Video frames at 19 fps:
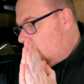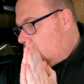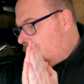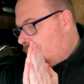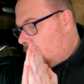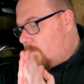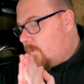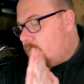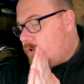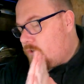
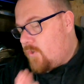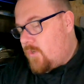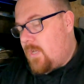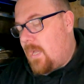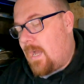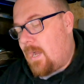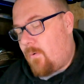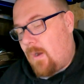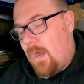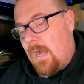So I'm going to show you
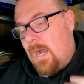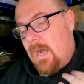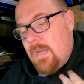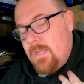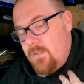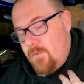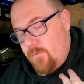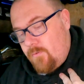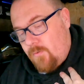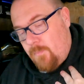how I
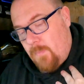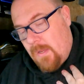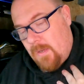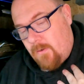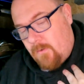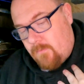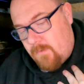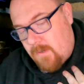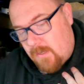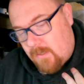use a
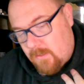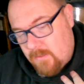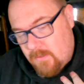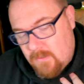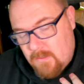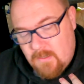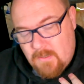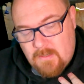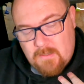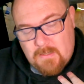pennel rig.
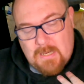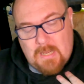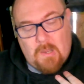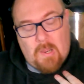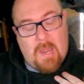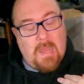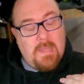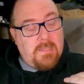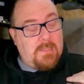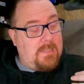Now,
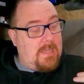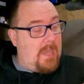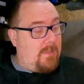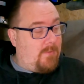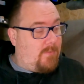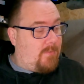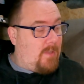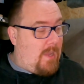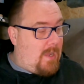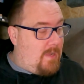
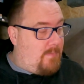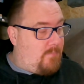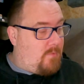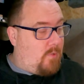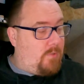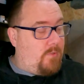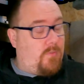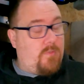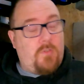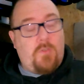yes, I'm
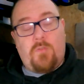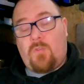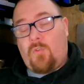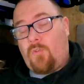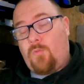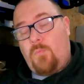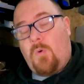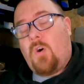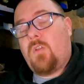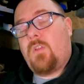going to use a
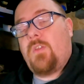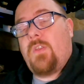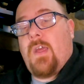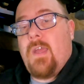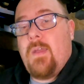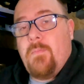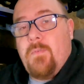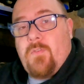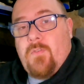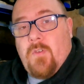smaller
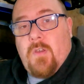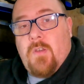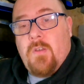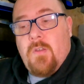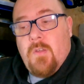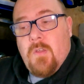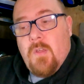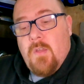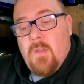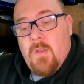diameter
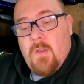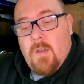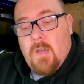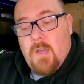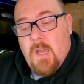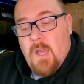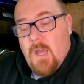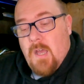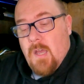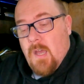
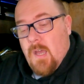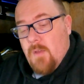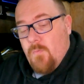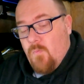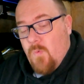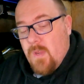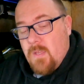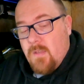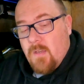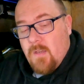and
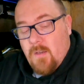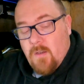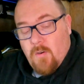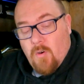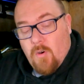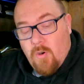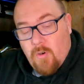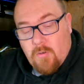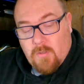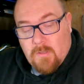weaker
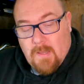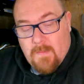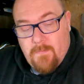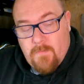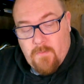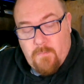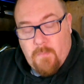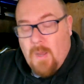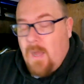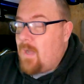hook
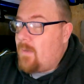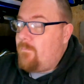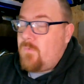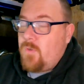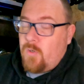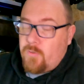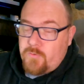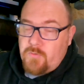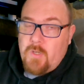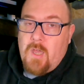length, but I'm
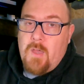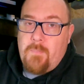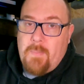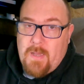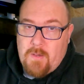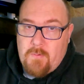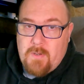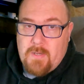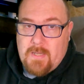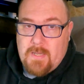not a
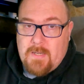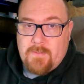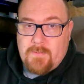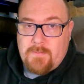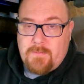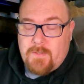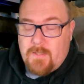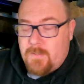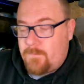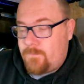power
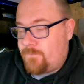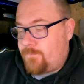caster.